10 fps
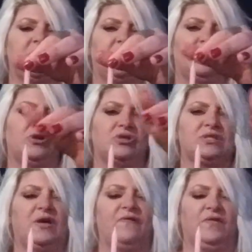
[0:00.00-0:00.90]
gotten
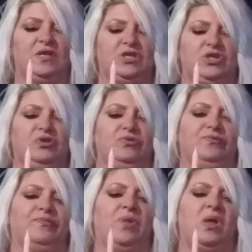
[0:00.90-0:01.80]
herself into.
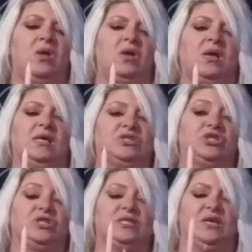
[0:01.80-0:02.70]
It's just